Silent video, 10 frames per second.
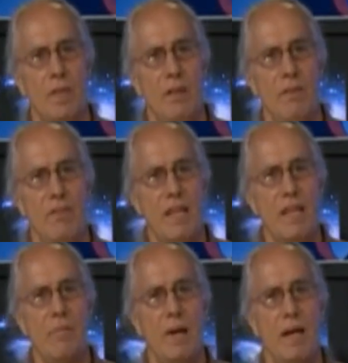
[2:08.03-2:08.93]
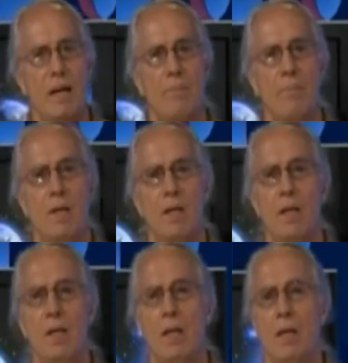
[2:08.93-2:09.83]
If you think about it,
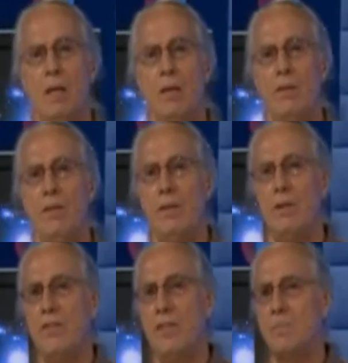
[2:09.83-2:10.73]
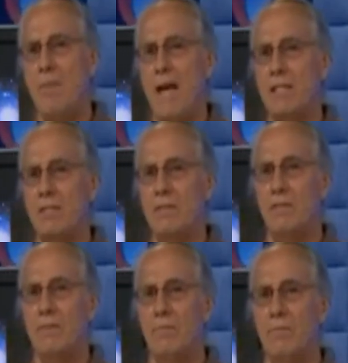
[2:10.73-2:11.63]
the Earth is
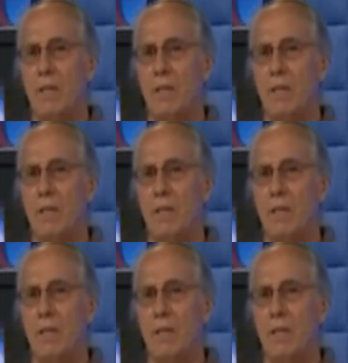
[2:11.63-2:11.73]
massive,